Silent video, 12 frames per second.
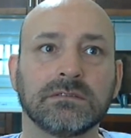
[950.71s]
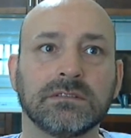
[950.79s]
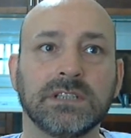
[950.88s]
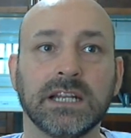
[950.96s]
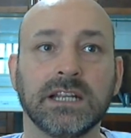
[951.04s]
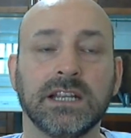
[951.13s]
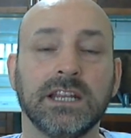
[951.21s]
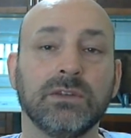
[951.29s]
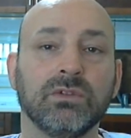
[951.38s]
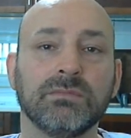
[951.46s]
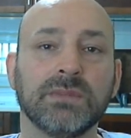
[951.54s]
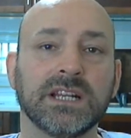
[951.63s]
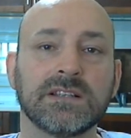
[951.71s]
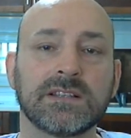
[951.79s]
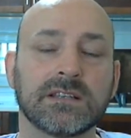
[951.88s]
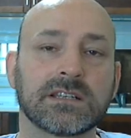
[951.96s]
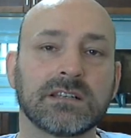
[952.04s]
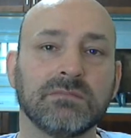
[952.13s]
getting an equal money
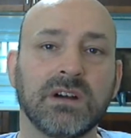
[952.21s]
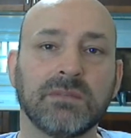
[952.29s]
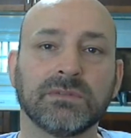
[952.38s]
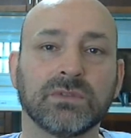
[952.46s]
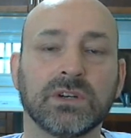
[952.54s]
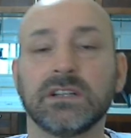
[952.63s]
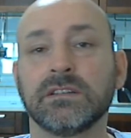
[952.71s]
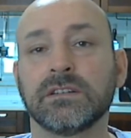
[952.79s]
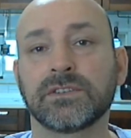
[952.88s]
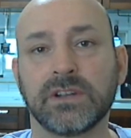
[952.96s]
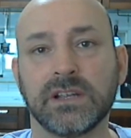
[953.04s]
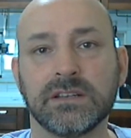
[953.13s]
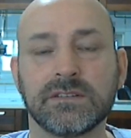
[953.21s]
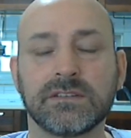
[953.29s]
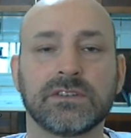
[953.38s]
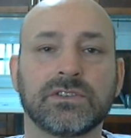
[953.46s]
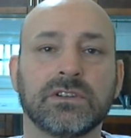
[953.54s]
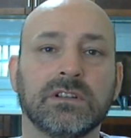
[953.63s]
system up and running, the
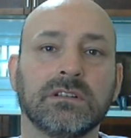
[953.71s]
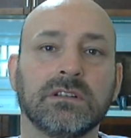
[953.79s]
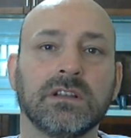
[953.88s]
transition